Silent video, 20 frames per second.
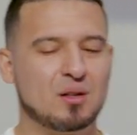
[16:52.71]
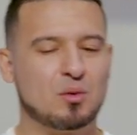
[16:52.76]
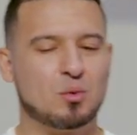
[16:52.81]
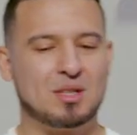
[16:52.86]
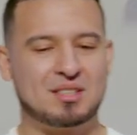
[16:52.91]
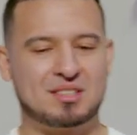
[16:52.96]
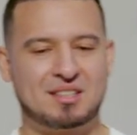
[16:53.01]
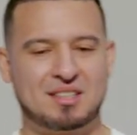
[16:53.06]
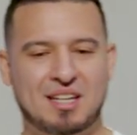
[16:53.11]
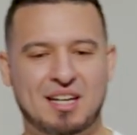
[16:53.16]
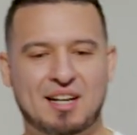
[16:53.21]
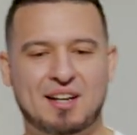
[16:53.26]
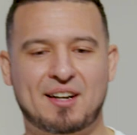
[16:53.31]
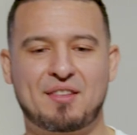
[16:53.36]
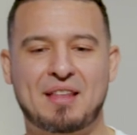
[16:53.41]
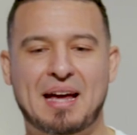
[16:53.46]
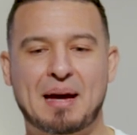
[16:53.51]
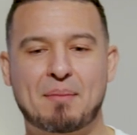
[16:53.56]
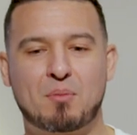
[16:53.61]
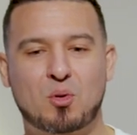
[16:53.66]
was
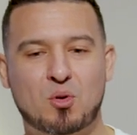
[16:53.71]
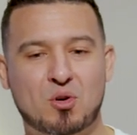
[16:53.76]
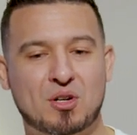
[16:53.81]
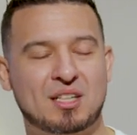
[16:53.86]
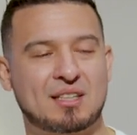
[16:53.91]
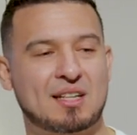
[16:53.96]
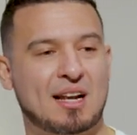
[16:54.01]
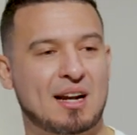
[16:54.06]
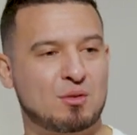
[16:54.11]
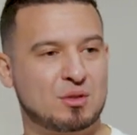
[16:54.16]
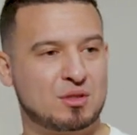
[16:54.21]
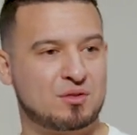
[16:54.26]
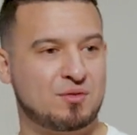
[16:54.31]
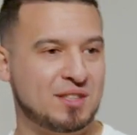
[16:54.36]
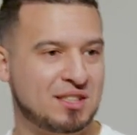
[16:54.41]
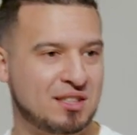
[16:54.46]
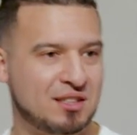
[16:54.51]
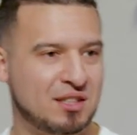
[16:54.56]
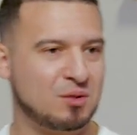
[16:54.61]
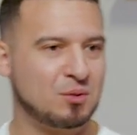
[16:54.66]
there that morning that I was
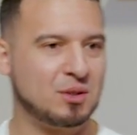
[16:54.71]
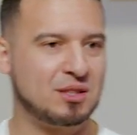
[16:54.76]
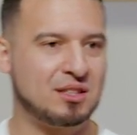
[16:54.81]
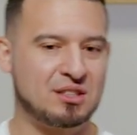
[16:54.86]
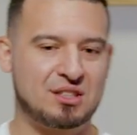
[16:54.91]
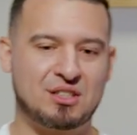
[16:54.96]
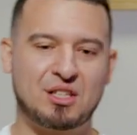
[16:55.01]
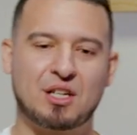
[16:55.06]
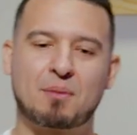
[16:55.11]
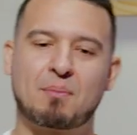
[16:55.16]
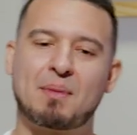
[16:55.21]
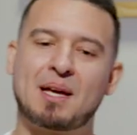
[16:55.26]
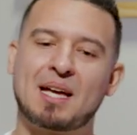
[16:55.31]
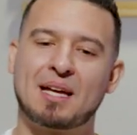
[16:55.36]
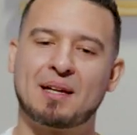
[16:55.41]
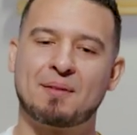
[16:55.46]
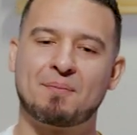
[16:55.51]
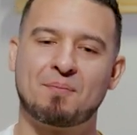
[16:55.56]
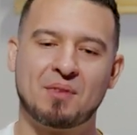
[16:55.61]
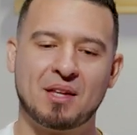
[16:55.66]
visiting with this young
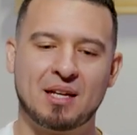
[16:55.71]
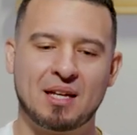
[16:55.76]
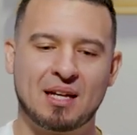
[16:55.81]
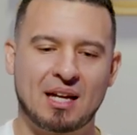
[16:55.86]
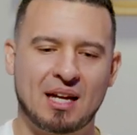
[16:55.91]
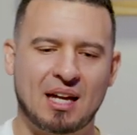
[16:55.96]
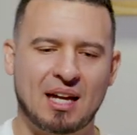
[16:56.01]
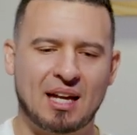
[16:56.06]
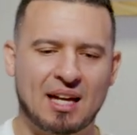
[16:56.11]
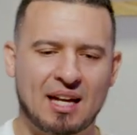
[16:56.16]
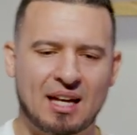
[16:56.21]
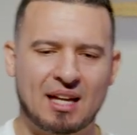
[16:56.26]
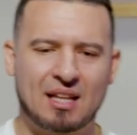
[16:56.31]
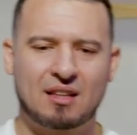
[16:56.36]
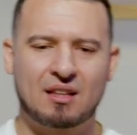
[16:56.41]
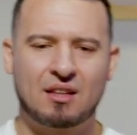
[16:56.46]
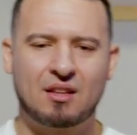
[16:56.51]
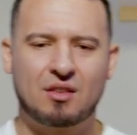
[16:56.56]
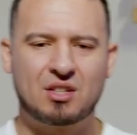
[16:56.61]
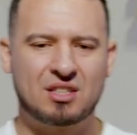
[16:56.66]
man.
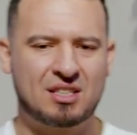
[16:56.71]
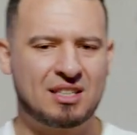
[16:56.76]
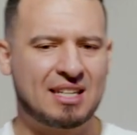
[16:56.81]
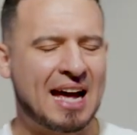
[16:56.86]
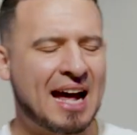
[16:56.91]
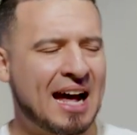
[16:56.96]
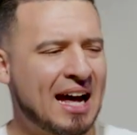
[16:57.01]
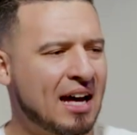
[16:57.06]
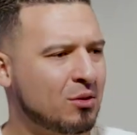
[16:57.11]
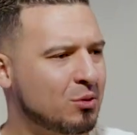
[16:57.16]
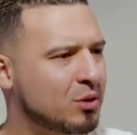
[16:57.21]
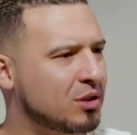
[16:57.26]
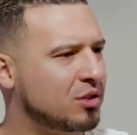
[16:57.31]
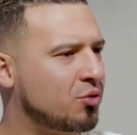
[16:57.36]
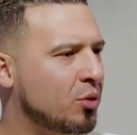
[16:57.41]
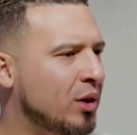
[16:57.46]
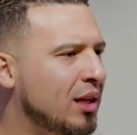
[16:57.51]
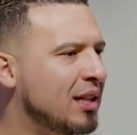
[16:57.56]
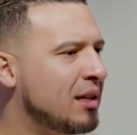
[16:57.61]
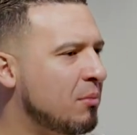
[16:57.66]
And the dad
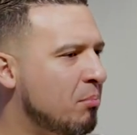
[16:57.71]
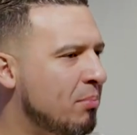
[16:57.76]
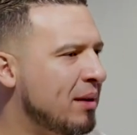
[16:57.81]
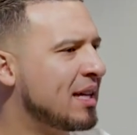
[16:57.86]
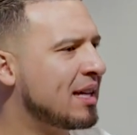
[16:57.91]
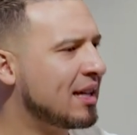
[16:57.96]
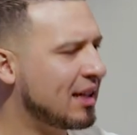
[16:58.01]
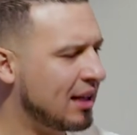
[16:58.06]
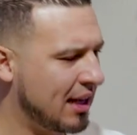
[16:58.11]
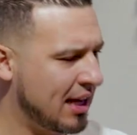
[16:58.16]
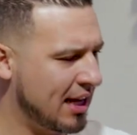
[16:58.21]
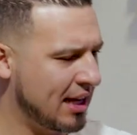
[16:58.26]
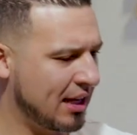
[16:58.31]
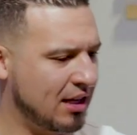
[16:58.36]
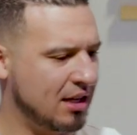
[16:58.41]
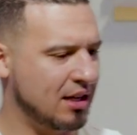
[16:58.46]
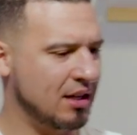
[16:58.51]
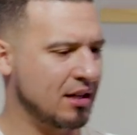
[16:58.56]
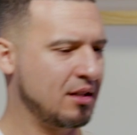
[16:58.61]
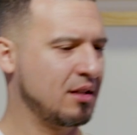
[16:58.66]
was really being
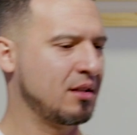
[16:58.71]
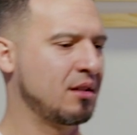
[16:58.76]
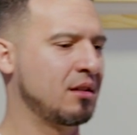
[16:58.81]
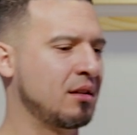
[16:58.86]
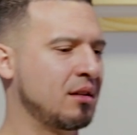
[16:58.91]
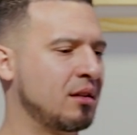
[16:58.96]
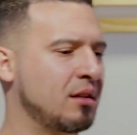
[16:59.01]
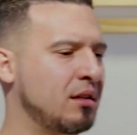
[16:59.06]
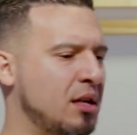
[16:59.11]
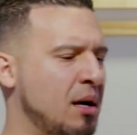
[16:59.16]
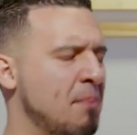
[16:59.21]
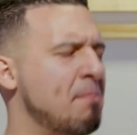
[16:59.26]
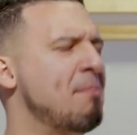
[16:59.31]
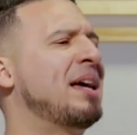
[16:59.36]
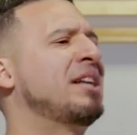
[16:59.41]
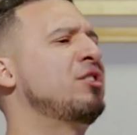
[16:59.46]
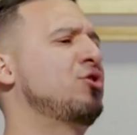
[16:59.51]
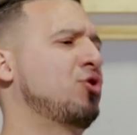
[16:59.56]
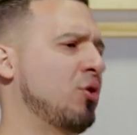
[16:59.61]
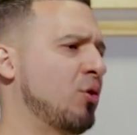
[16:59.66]
like a
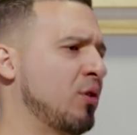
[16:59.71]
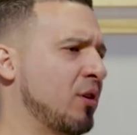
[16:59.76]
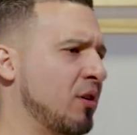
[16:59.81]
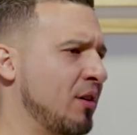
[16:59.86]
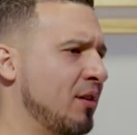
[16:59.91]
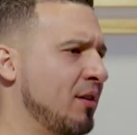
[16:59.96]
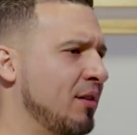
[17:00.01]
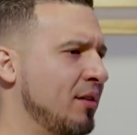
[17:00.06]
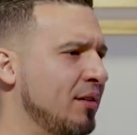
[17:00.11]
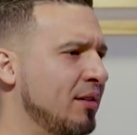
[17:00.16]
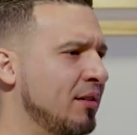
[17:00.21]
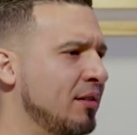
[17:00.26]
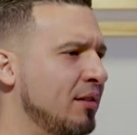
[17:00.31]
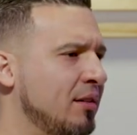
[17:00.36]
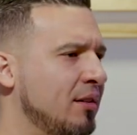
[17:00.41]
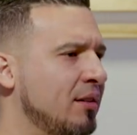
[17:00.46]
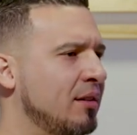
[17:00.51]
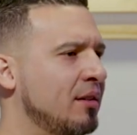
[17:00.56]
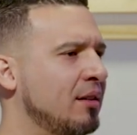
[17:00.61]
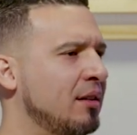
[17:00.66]
mentor.
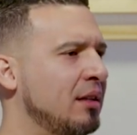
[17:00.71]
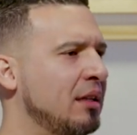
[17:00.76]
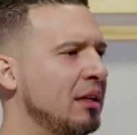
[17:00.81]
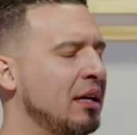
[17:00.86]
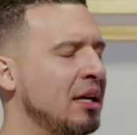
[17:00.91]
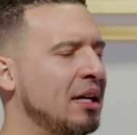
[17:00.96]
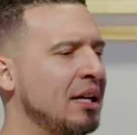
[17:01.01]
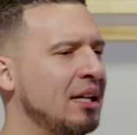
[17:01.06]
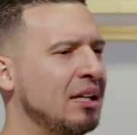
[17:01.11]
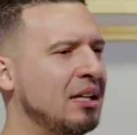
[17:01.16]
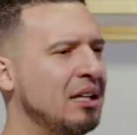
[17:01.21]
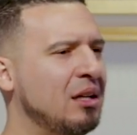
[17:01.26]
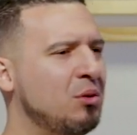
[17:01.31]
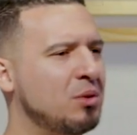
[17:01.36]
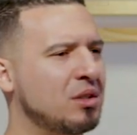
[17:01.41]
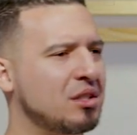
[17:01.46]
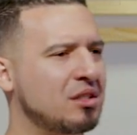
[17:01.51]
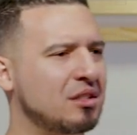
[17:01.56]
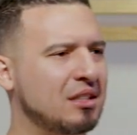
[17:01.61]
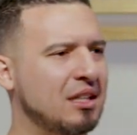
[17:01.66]
He
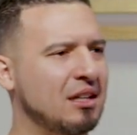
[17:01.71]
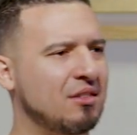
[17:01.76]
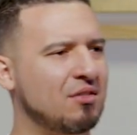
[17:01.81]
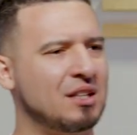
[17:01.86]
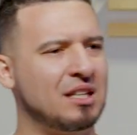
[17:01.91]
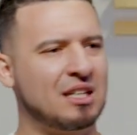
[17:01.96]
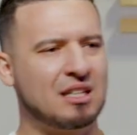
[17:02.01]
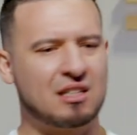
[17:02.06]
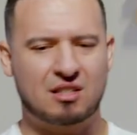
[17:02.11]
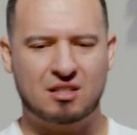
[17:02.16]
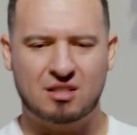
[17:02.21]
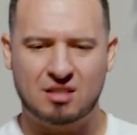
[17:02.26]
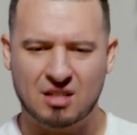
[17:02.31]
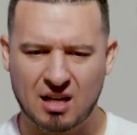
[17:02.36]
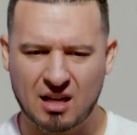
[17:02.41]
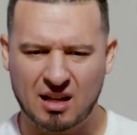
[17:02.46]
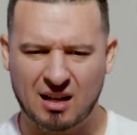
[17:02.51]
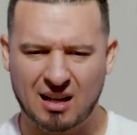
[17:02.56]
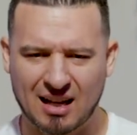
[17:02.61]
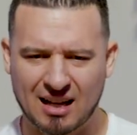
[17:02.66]
was giving his
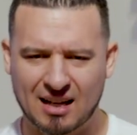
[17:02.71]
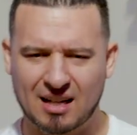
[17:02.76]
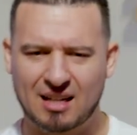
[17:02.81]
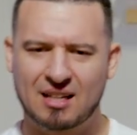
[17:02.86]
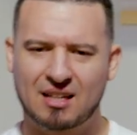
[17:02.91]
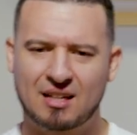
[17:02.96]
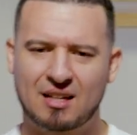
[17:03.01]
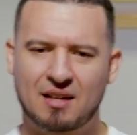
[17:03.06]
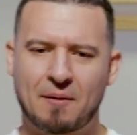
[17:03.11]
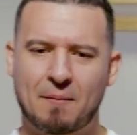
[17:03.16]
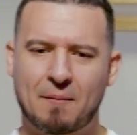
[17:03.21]
son like